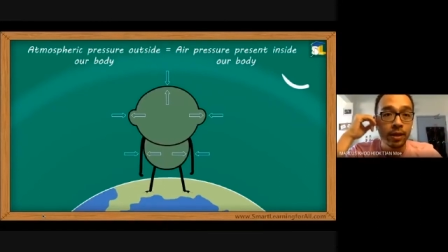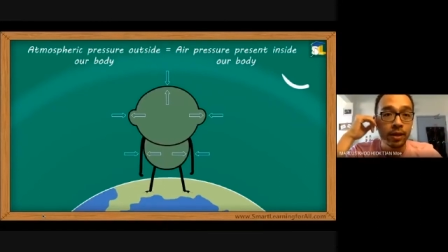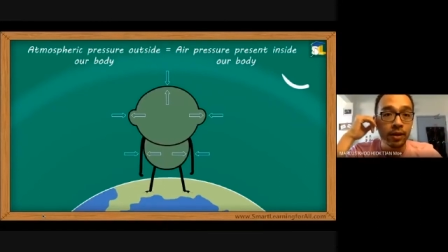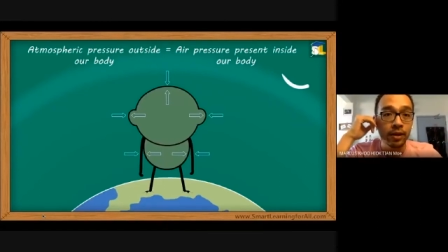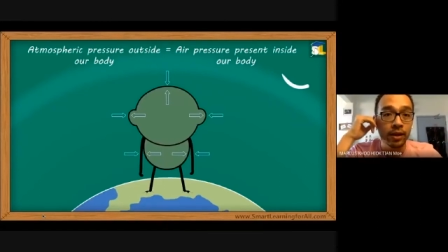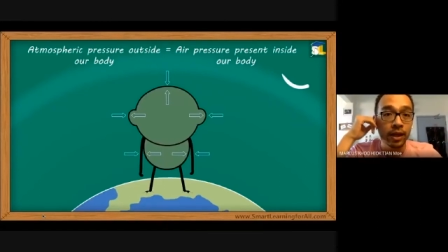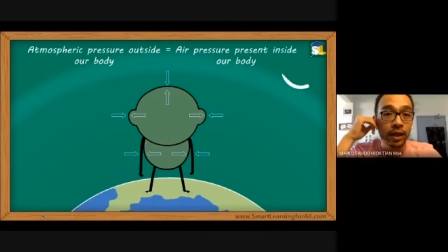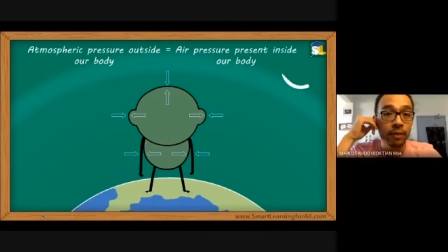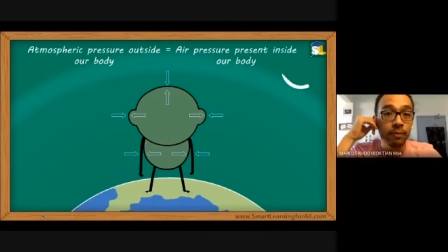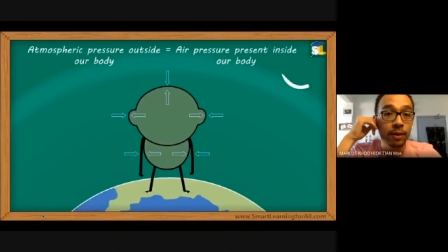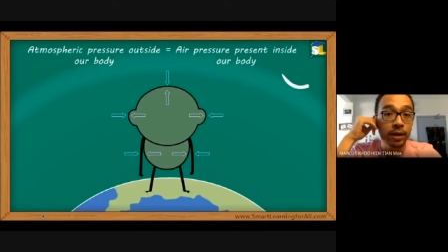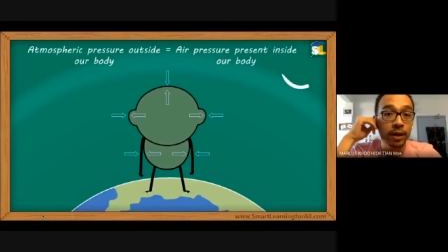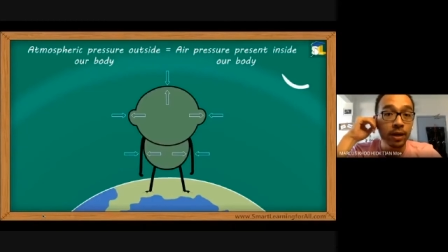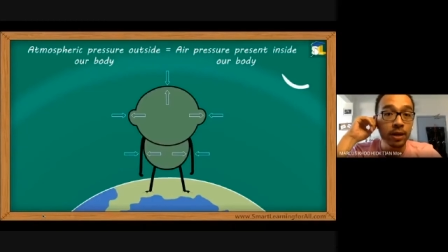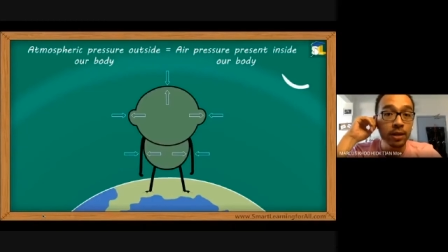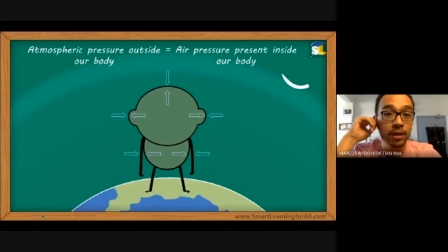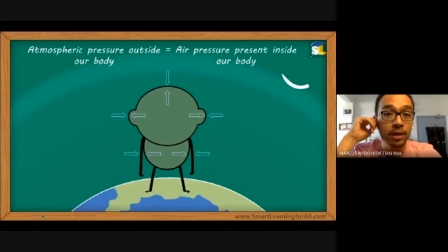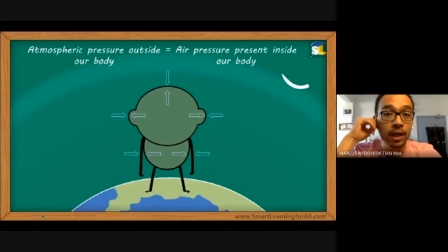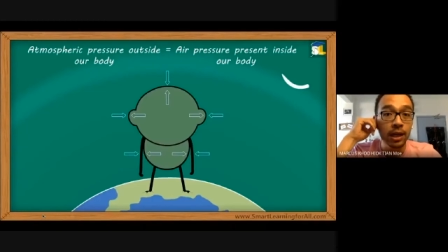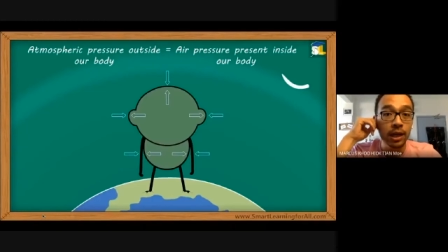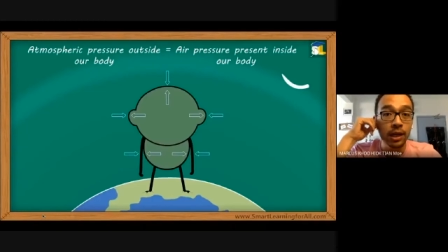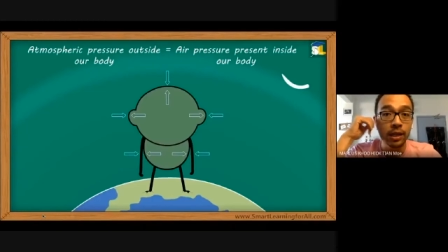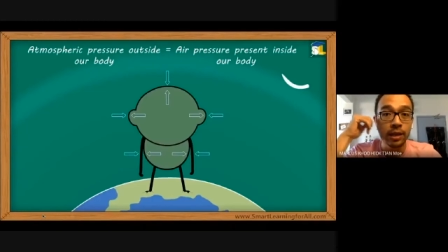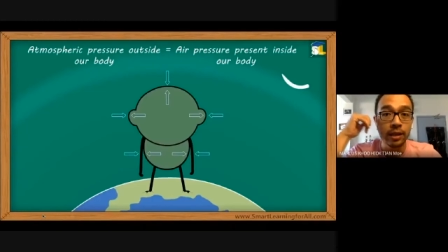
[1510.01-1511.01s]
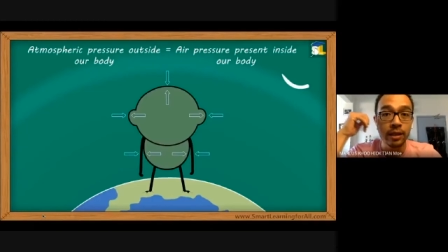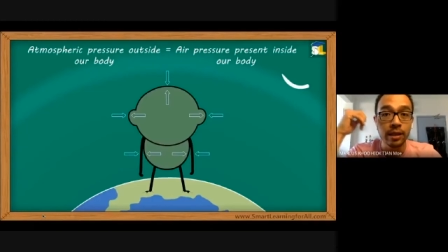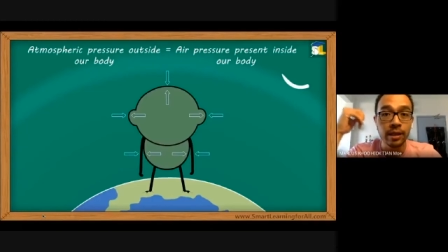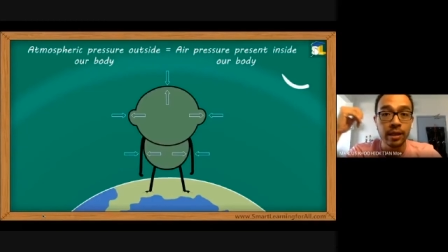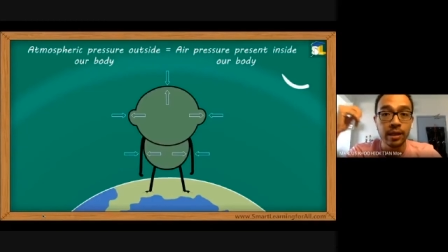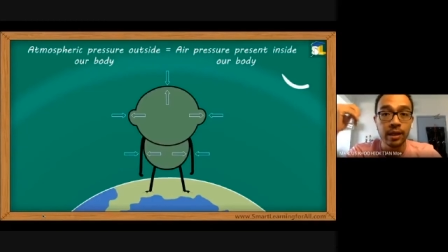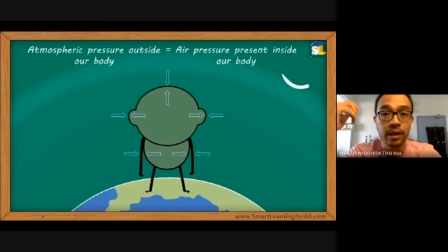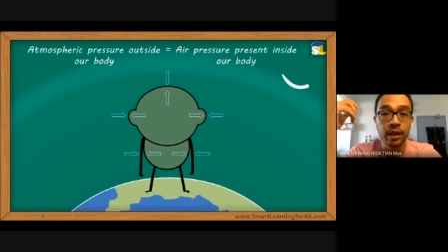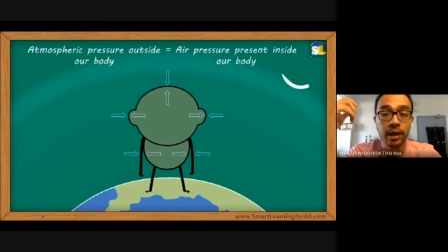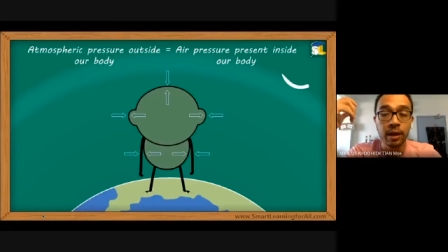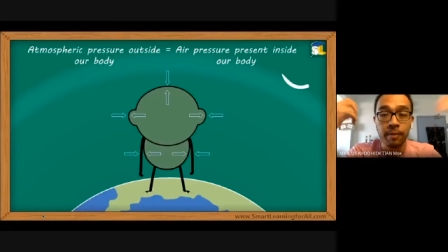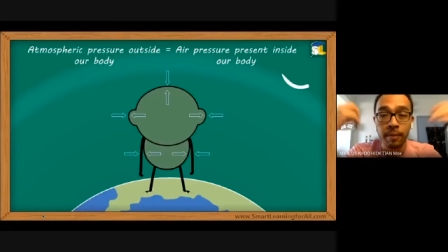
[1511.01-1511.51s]
Okay, because
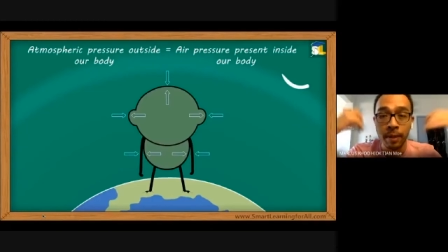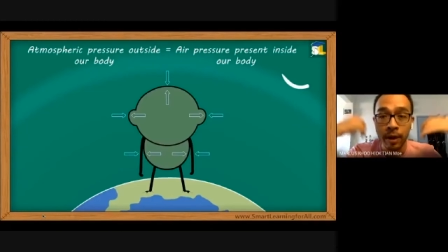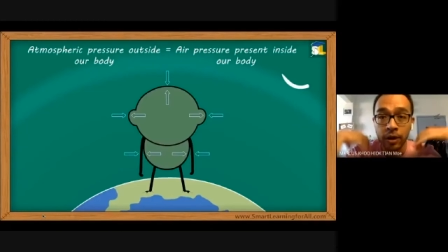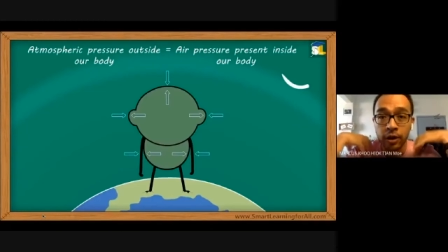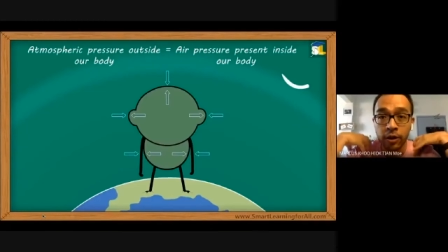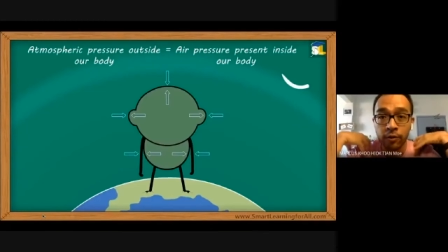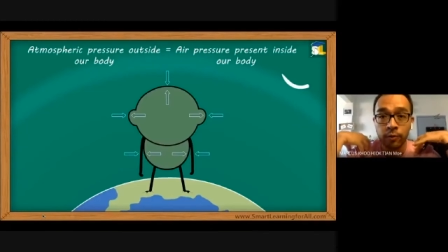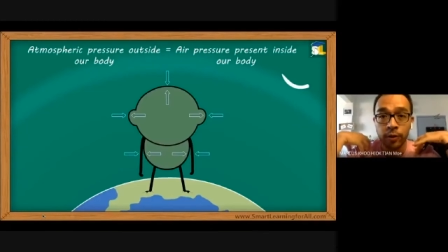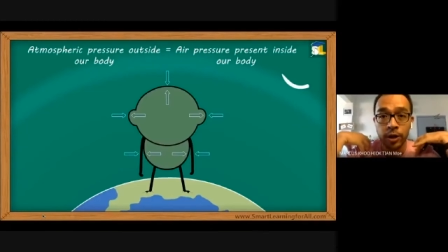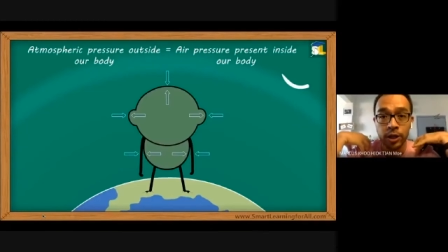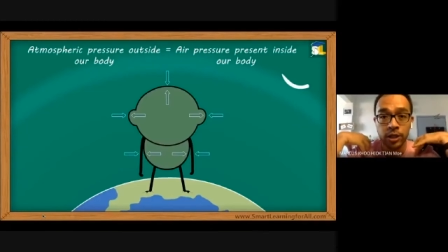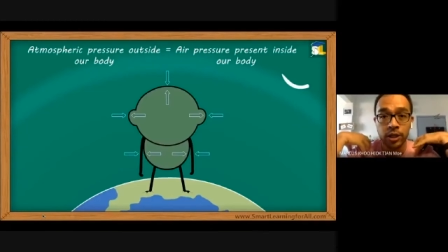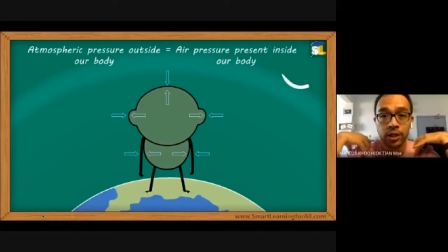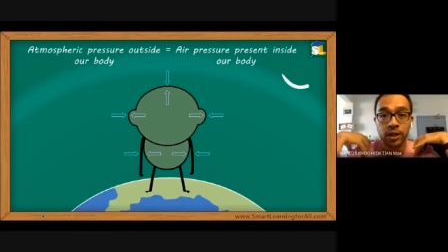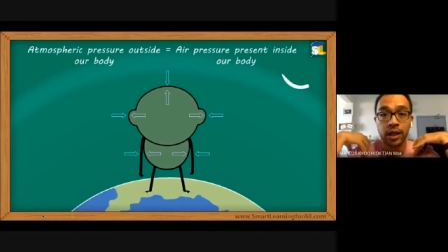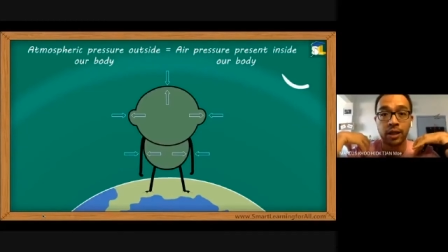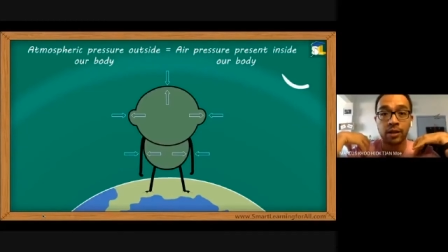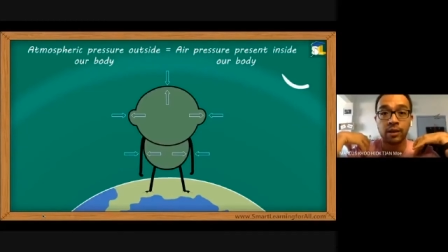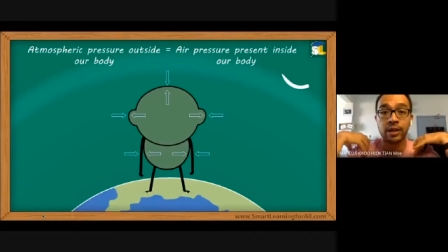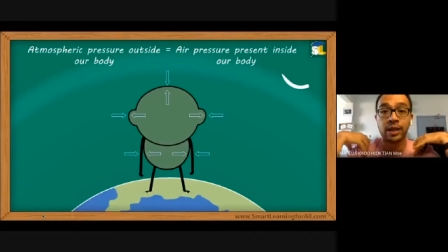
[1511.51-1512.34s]
the amount of pressure that